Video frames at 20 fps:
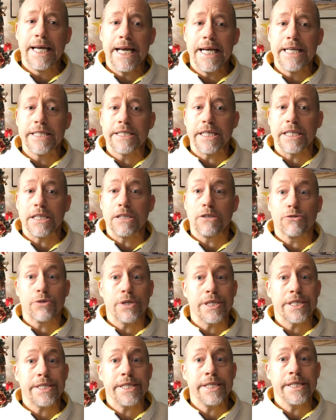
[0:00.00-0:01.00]
Is it
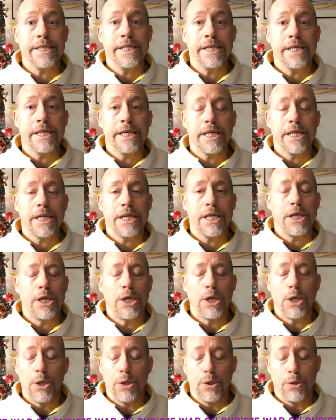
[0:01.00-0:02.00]
Christian?
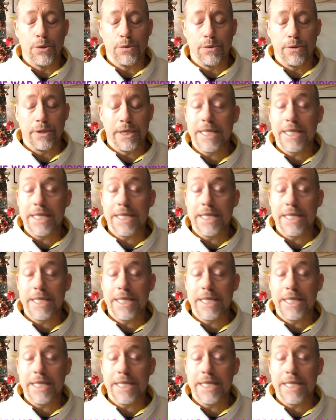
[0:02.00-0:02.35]
No.